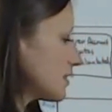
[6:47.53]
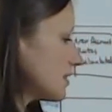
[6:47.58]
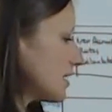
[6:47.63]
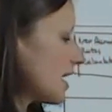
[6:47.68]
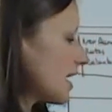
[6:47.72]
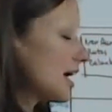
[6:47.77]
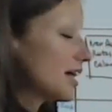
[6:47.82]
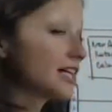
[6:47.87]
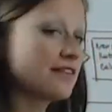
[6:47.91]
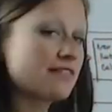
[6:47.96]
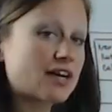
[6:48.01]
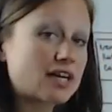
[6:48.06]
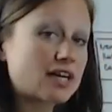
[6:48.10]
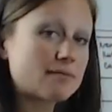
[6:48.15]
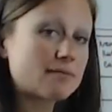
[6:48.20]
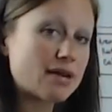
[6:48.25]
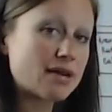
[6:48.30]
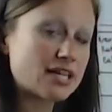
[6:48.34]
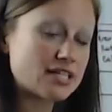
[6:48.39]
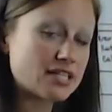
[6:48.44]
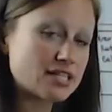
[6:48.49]
highly
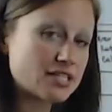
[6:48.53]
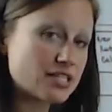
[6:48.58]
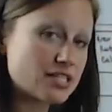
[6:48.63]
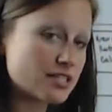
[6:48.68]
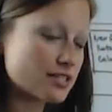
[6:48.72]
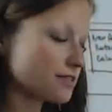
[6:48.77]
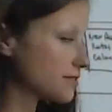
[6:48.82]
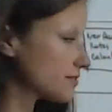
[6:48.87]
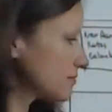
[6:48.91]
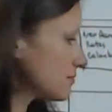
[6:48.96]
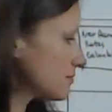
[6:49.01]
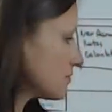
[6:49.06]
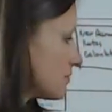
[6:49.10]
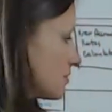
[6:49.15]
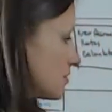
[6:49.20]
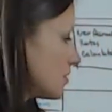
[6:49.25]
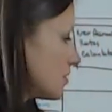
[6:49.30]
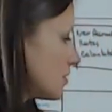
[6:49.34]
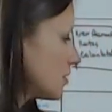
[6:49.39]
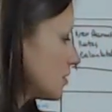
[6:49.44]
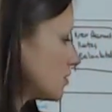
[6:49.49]
recommended to
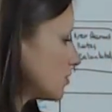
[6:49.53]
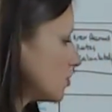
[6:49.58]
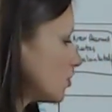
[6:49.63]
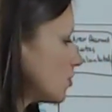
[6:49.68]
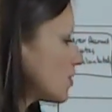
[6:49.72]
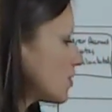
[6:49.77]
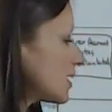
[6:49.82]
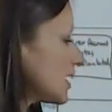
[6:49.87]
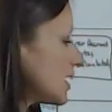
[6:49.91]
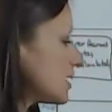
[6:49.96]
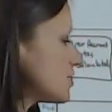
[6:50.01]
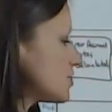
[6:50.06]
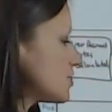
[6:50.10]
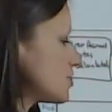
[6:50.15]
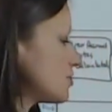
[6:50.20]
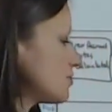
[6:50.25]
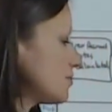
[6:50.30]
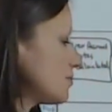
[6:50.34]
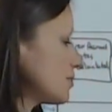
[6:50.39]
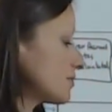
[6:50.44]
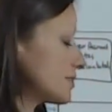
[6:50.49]
look
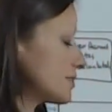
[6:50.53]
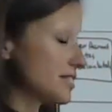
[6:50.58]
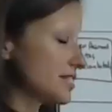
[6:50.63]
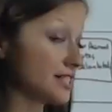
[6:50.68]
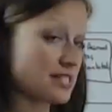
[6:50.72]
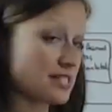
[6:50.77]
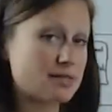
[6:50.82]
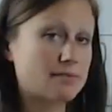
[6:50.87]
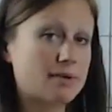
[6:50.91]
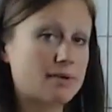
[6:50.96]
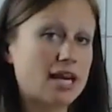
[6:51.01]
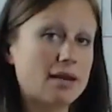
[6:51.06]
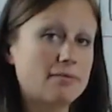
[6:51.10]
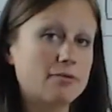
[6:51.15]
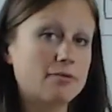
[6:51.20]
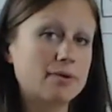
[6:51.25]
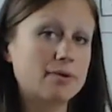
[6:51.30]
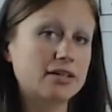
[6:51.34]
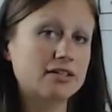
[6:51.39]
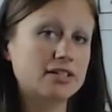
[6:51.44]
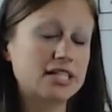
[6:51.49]
into your system
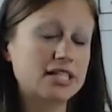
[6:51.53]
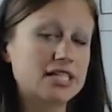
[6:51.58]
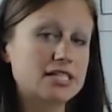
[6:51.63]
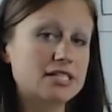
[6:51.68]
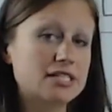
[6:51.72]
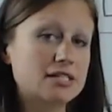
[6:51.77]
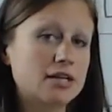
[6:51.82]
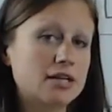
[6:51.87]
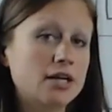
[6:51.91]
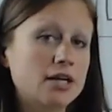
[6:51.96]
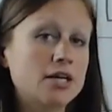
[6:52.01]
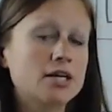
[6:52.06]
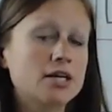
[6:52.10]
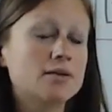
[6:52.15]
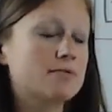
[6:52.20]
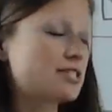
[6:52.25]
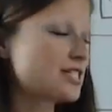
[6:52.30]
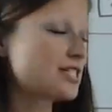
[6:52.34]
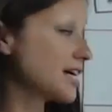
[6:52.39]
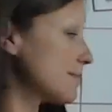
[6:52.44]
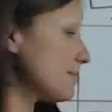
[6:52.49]
capabilities,
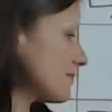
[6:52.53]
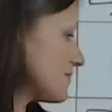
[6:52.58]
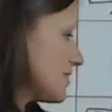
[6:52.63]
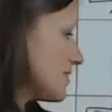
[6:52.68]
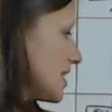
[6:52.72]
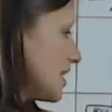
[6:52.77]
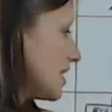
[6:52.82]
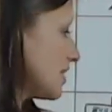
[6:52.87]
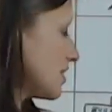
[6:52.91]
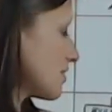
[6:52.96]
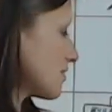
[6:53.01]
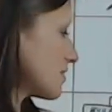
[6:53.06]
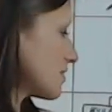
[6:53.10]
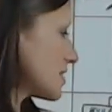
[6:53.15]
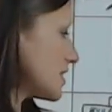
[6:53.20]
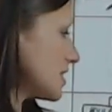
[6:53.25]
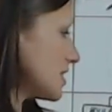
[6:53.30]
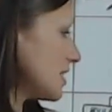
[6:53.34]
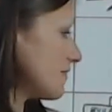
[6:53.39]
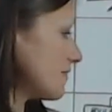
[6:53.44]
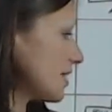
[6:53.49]
what type of data you're
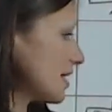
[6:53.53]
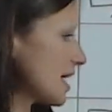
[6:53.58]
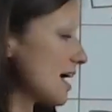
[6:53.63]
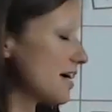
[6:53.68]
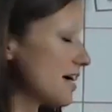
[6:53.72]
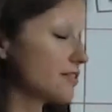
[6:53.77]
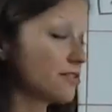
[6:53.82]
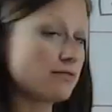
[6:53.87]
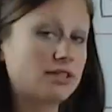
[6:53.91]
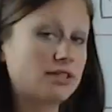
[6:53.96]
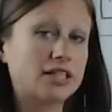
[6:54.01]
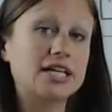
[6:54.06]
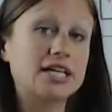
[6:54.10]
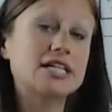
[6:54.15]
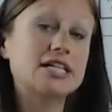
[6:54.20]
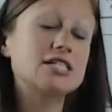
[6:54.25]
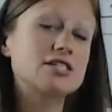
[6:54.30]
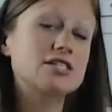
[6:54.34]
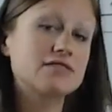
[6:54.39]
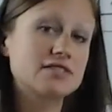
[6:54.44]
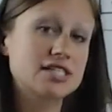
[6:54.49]
receiving, how you
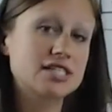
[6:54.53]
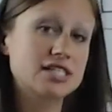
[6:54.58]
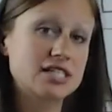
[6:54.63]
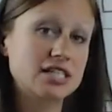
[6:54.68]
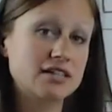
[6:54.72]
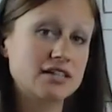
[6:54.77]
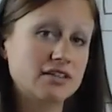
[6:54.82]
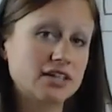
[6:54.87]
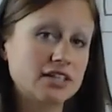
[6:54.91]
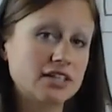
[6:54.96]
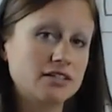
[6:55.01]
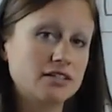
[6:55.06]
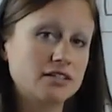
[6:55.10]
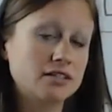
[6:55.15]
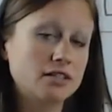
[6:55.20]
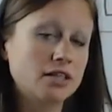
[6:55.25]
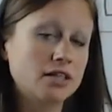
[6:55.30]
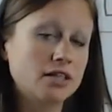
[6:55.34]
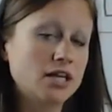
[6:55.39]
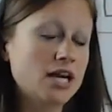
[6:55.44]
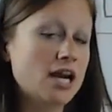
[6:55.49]
like to receive it,
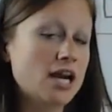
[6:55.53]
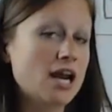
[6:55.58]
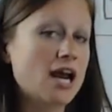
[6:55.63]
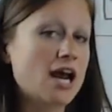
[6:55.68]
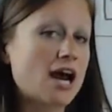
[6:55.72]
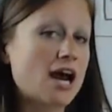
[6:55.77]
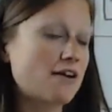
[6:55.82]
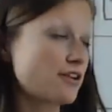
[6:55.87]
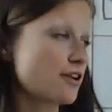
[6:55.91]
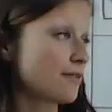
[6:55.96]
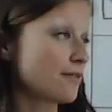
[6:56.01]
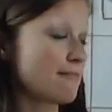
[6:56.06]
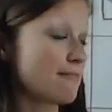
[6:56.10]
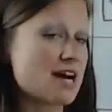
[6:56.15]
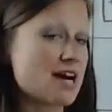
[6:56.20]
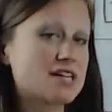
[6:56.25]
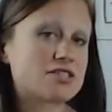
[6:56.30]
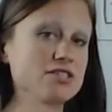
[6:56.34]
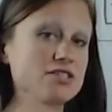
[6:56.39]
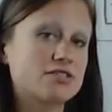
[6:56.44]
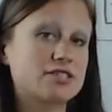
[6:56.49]
how your
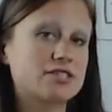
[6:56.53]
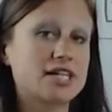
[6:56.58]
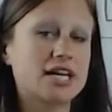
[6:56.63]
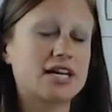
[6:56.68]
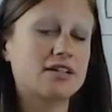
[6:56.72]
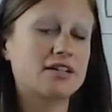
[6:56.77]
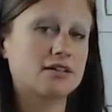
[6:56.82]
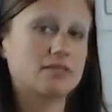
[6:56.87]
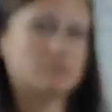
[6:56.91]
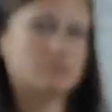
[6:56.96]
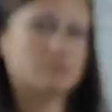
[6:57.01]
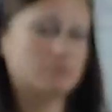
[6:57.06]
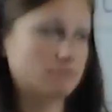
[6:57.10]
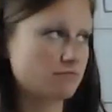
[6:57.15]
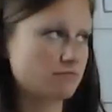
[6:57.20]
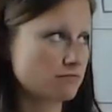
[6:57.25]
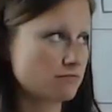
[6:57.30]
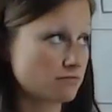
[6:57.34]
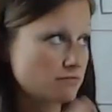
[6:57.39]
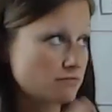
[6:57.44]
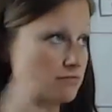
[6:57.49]
master data
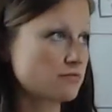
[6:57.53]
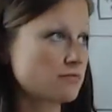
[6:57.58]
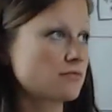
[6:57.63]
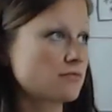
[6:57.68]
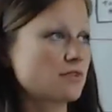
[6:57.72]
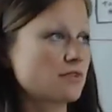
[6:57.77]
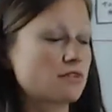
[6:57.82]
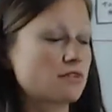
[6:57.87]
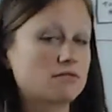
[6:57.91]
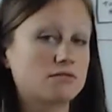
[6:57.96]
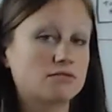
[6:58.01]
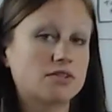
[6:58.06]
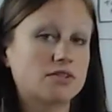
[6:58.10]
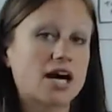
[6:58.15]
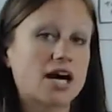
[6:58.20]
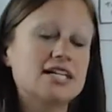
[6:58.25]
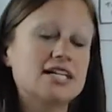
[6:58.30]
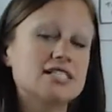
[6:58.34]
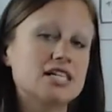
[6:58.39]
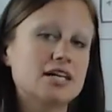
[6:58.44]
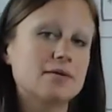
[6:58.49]

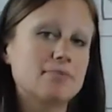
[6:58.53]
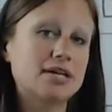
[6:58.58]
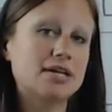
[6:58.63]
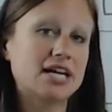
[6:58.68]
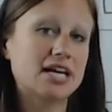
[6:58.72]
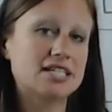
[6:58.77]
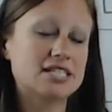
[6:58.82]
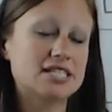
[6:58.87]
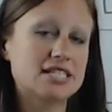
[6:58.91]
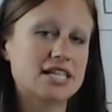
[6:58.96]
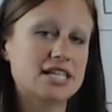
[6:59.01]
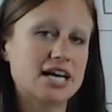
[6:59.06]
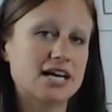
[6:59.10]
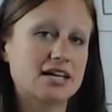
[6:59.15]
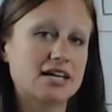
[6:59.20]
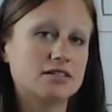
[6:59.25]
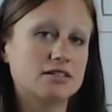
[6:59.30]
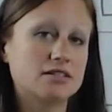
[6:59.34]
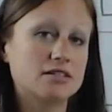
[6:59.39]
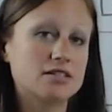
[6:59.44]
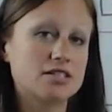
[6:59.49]
lines up against that.
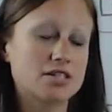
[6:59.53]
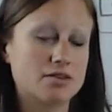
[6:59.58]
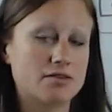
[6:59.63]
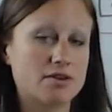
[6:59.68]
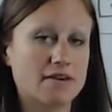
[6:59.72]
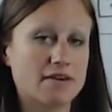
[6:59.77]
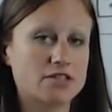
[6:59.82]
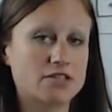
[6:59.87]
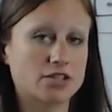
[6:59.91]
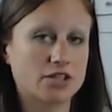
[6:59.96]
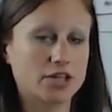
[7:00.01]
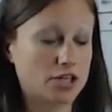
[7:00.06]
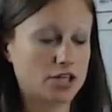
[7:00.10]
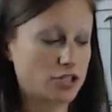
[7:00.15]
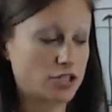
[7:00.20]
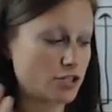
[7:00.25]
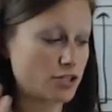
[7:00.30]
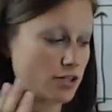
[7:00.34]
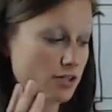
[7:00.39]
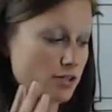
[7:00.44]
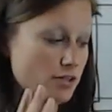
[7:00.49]
So you have to look at
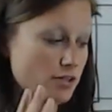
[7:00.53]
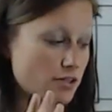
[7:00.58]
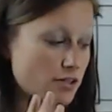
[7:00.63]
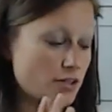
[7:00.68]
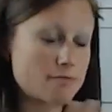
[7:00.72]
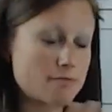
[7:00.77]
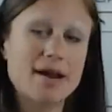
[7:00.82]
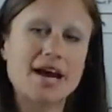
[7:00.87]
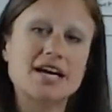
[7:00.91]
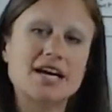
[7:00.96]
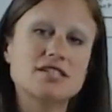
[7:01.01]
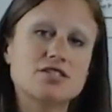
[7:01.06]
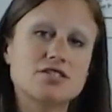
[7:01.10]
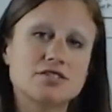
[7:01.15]
your master